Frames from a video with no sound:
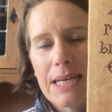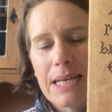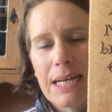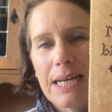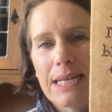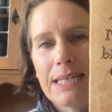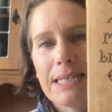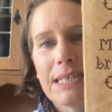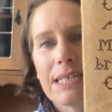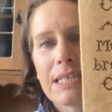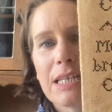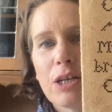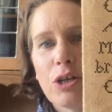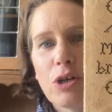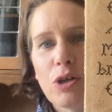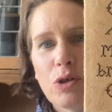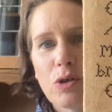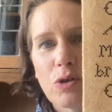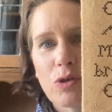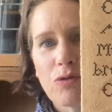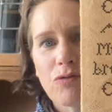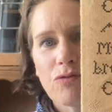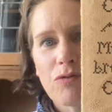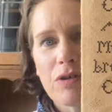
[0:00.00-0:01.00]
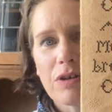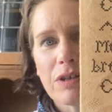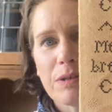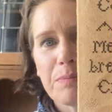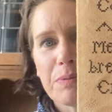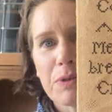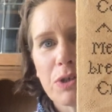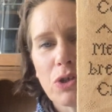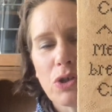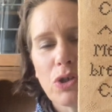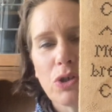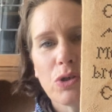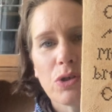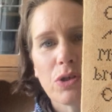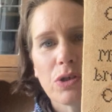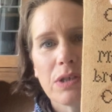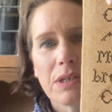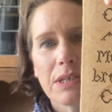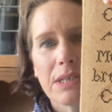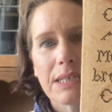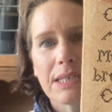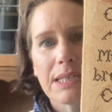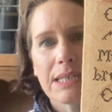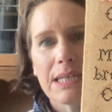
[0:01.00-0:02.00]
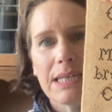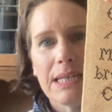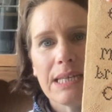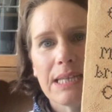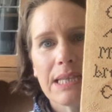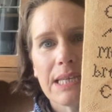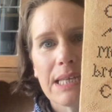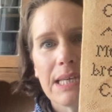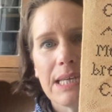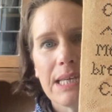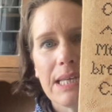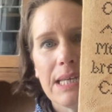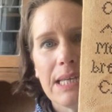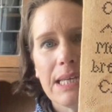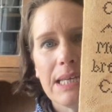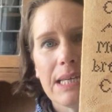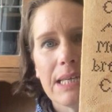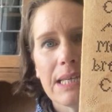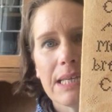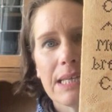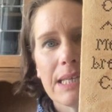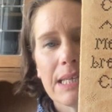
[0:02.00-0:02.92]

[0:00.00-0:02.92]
and it didn't look right because you couldn't see